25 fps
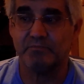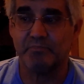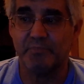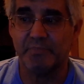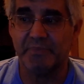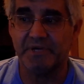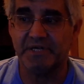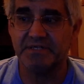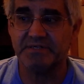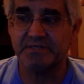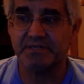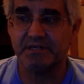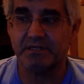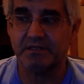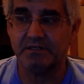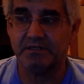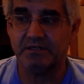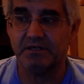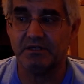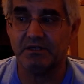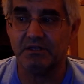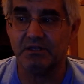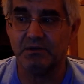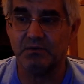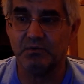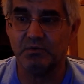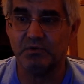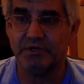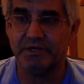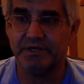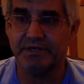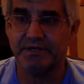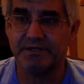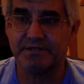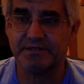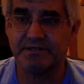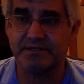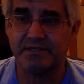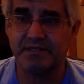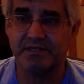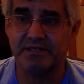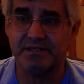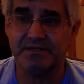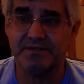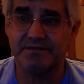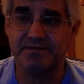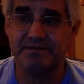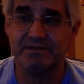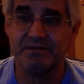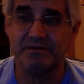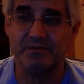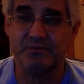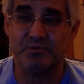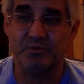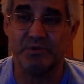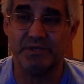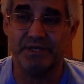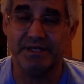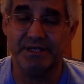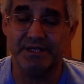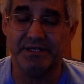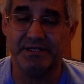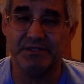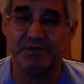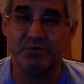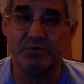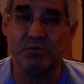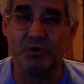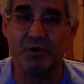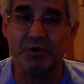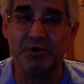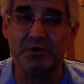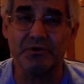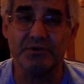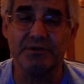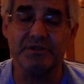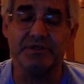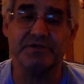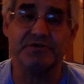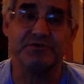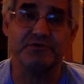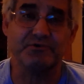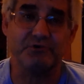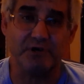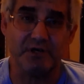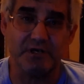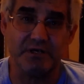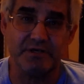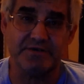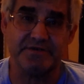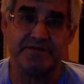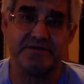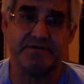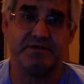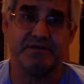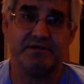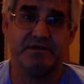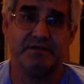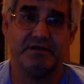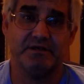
Basically, all I wanted to say is that we need to work on their trust,